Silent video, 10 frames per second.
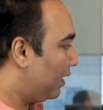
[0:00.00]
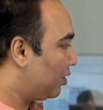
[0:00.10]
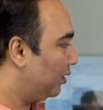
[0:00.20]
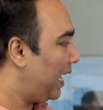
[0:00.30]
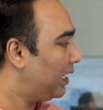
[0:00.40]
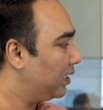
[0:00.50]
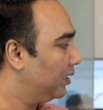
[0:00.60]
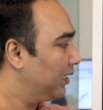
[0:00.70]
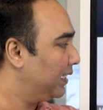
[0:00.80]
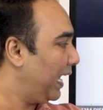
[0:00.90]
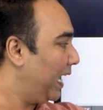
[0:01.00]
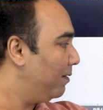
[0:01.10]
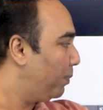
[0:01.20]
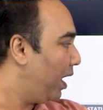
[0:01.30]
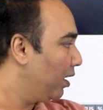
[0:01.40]
So that's the
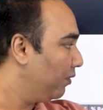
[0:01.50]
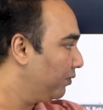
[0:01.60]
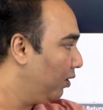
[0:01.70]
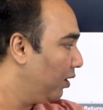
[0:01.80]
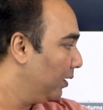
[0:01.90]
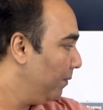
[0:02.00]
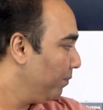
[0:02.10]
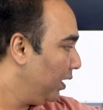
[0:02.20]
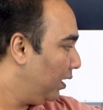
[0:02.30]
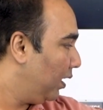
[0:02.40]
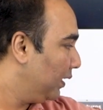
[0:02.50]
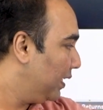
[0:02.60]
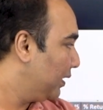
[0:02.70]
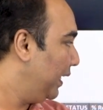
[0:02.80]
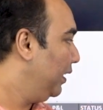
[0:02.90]
second part of your
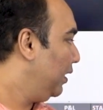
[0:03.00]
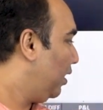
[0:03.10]
this thing.